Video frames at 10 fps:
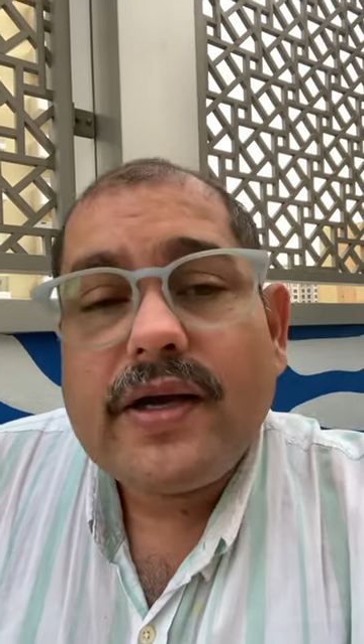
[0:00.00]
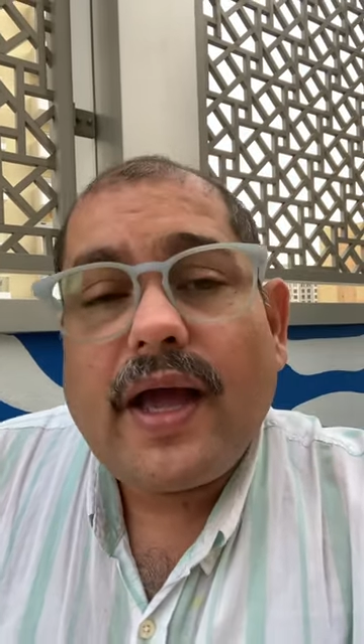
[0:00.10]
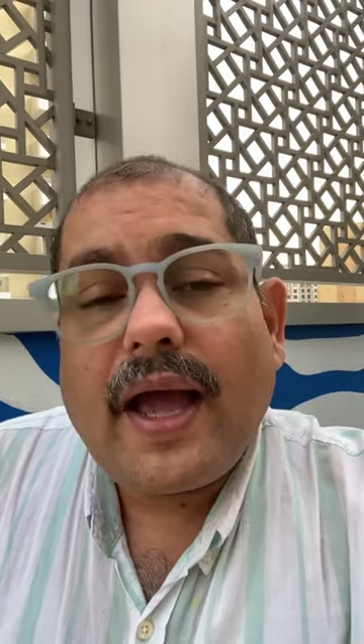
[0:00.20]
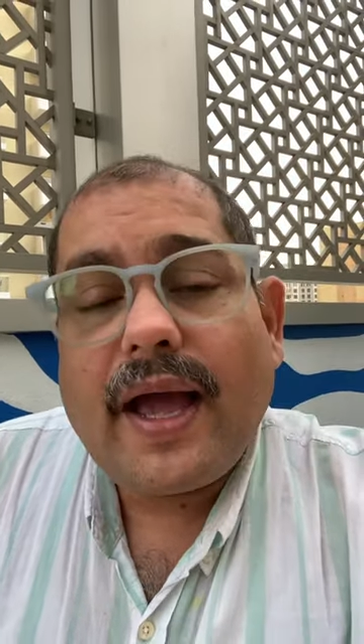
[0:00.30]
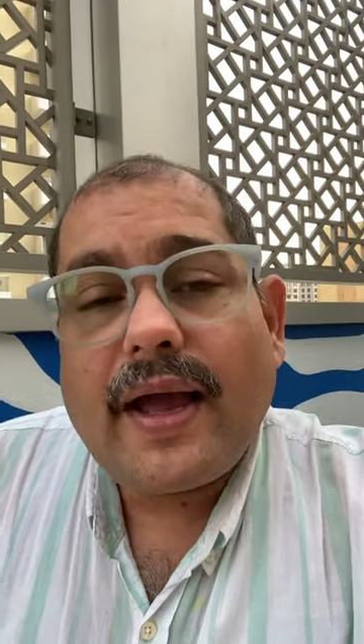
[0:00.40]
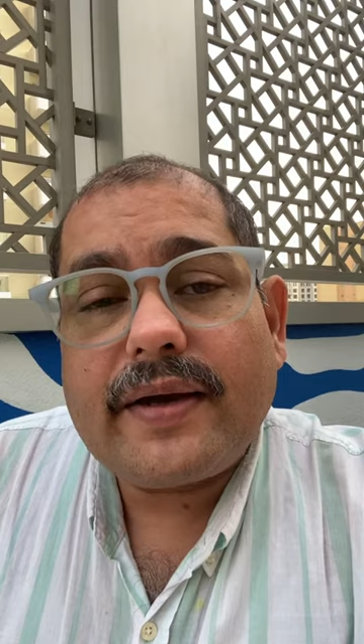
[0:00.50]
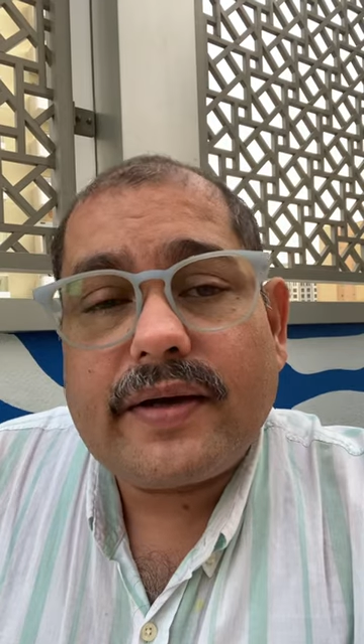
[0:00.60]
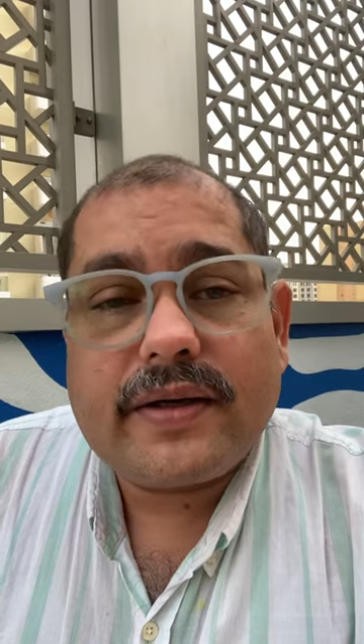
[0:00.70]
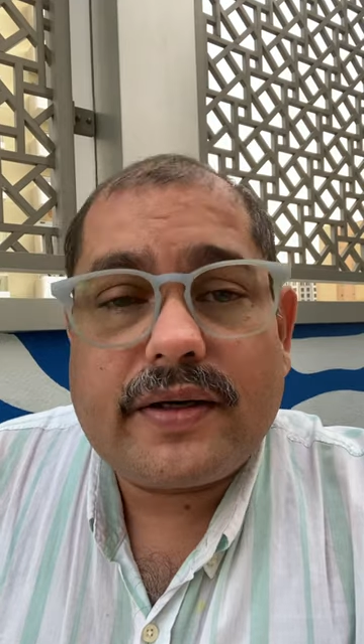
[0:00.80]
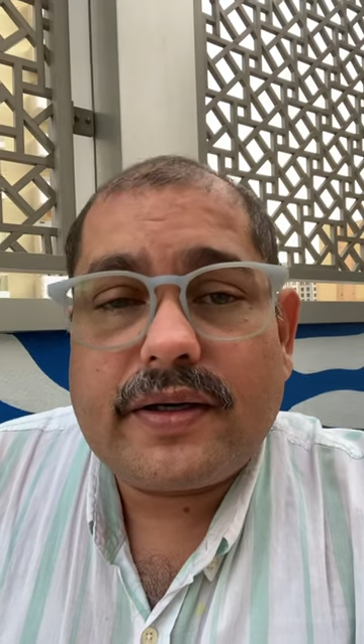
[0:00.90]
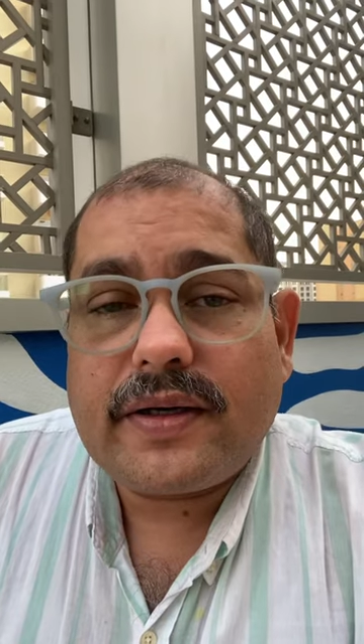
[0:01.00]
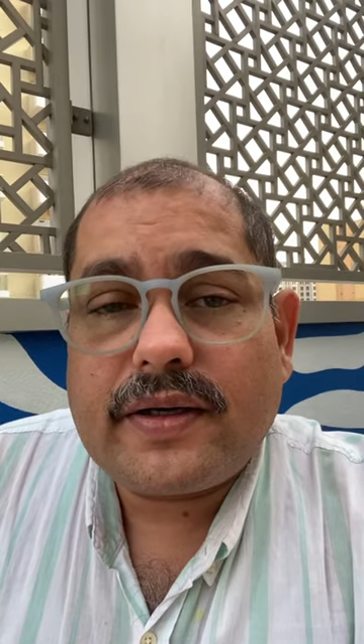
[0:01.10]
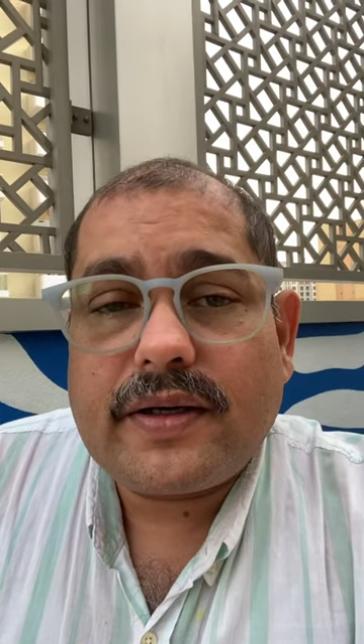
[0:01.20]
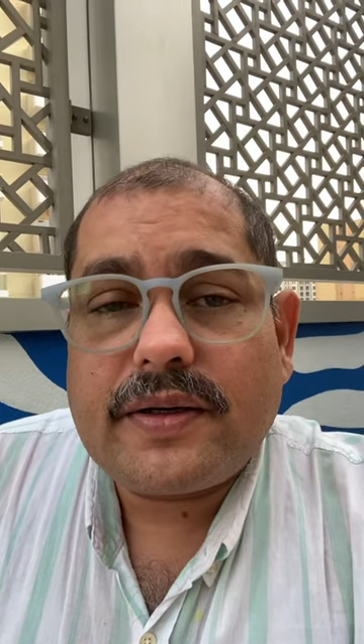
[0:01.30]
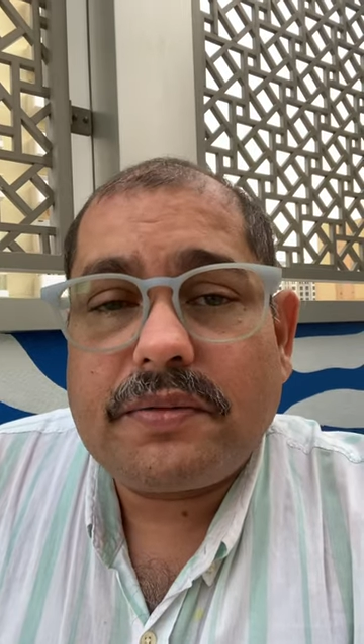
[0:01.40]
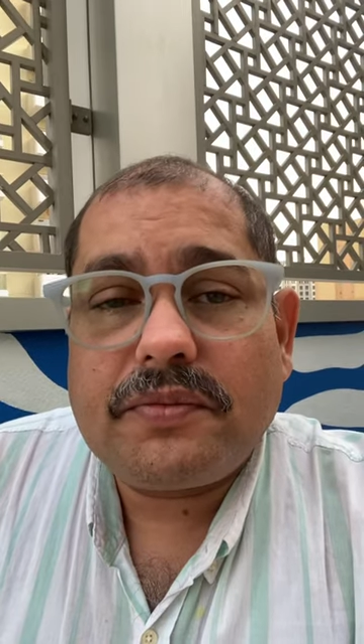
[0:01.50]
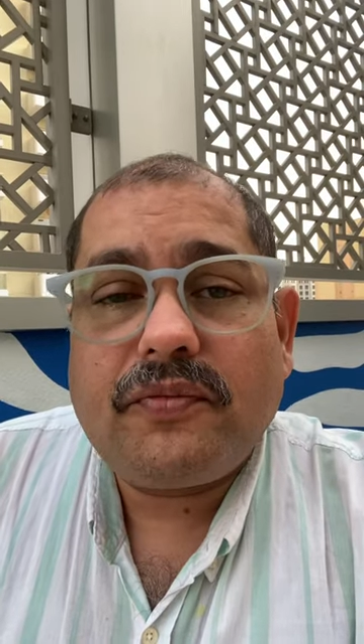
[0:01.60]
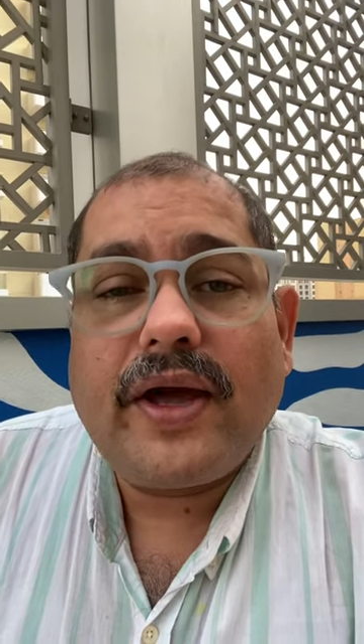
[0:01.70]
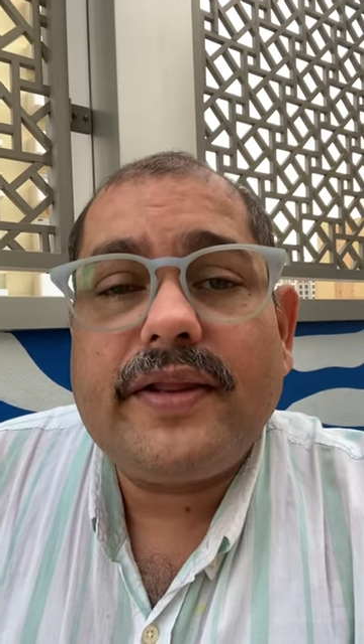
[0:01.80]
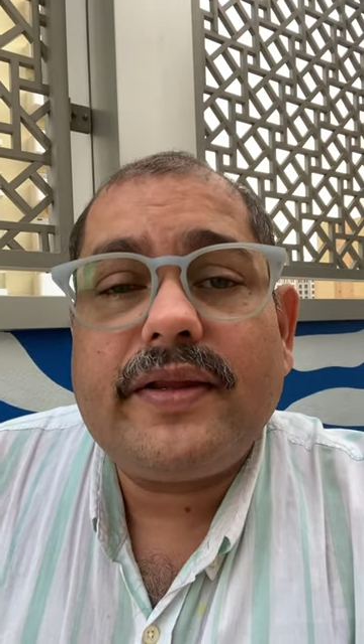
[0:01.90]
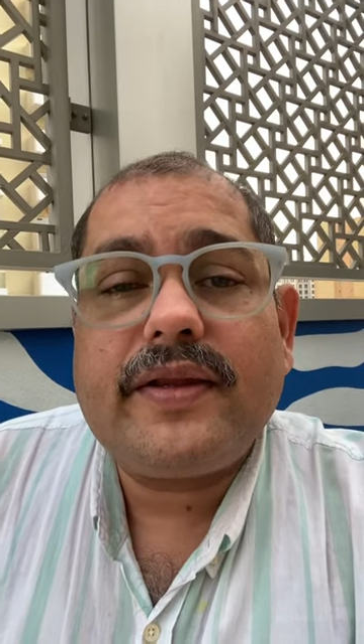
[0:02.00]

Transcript: and uh, when